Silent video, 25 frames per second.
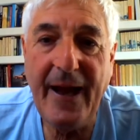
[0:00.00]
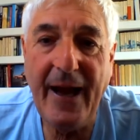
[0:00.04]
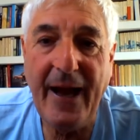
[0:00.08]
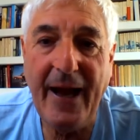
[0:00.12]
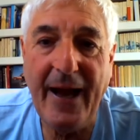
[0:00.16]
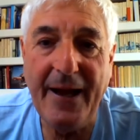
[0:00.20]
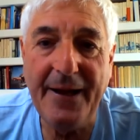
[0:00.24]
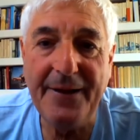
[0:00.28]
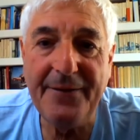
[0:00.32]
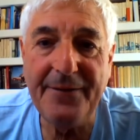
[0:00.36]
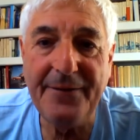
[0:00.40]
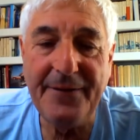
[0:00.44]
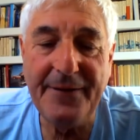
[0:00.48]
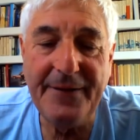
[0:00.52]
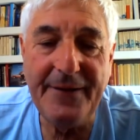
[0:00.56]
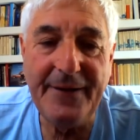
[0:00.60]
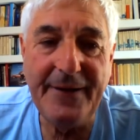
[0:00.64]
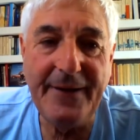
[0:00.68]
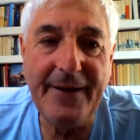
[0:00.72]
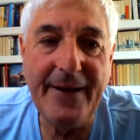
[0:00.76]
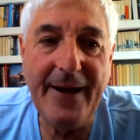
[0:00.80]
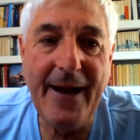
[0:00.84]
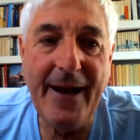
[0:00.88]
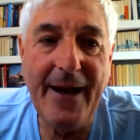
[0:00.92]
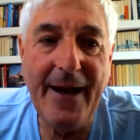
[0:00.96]
at
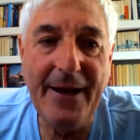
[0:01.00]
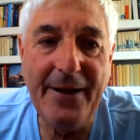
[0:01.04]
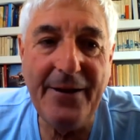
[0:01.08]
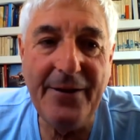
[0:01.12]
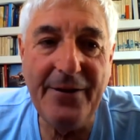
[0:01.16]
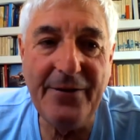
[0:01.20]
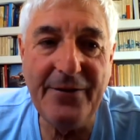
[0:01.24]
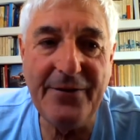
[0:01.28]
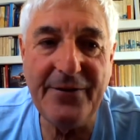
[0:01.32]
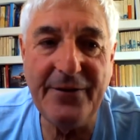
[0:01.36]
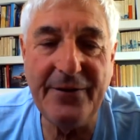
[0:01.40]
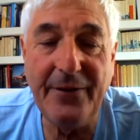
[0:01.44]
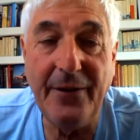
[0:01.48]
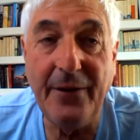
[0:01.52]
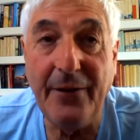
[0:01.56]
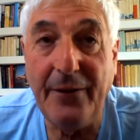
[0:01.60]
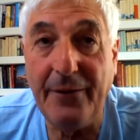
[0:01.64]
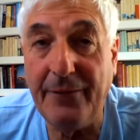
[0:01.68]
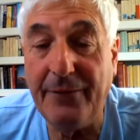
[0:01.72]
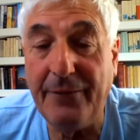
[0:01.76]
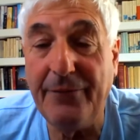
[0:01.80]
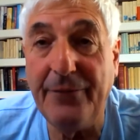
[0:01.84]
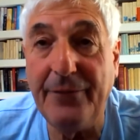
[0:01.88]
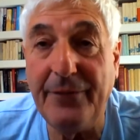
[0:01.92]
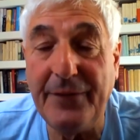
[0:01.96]
the end
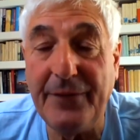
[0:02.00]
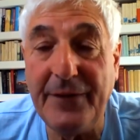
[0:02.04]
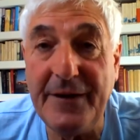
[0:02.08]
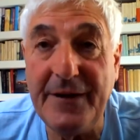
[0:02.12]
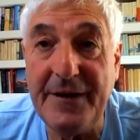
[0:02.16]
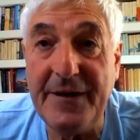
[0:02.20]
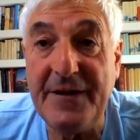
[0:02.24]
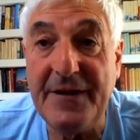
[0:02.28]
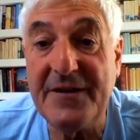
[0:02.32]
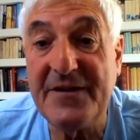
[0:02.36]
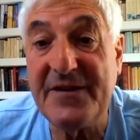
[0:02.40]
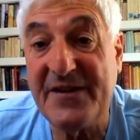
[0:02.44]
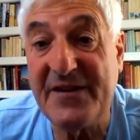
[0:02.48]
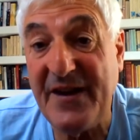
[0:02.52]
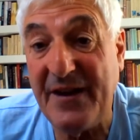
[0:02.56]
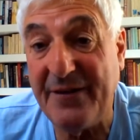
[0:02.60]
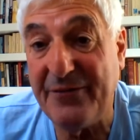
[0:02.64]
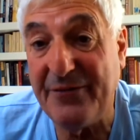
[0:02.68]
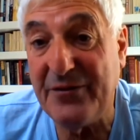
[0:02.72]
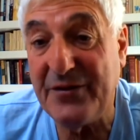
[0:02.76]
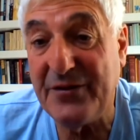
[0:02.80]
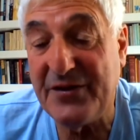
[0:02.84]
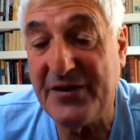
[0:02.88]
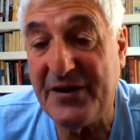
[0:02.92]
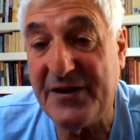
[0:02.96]
of the
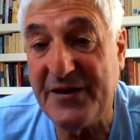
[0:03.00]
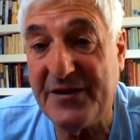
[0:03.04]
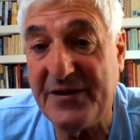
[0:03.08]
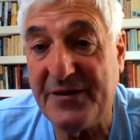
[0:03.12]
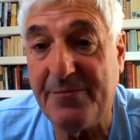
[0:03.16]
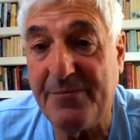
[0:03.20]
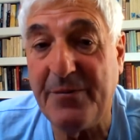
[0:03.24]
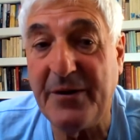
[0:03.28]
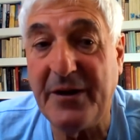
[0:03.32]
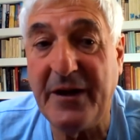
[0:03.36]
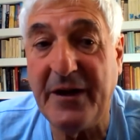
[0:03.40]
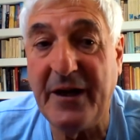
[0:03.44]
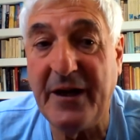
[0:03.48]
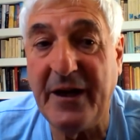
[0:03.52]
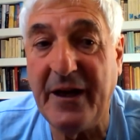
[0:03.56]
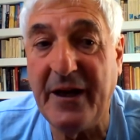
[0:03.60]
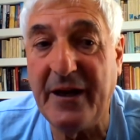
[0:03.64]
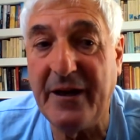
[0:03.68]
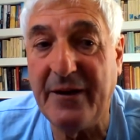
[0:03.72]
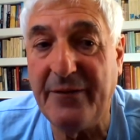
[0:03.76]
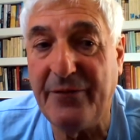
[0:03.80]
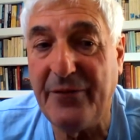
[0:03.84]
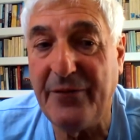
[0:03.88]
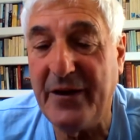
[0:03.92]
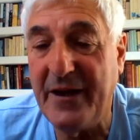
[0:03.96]
70s,
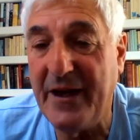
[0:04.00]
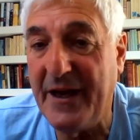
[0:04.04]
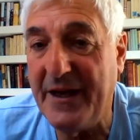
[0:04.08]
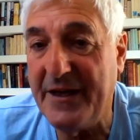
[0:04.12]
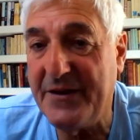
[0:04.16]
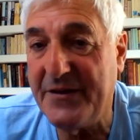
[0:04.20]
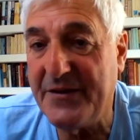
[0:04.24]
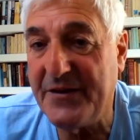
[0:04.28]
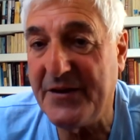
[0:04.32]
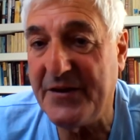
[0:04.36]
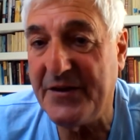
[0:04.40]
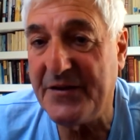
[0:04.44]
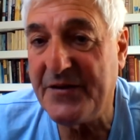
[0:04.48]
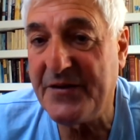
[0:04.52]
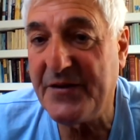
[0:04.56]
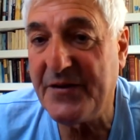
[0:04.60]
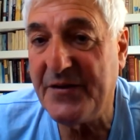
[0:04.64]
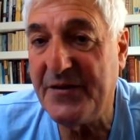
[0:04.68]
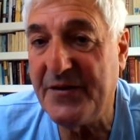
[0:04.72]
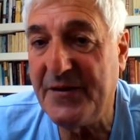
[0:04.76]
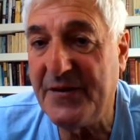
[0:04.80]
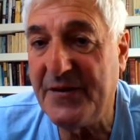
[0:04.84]
beginning of the 80s.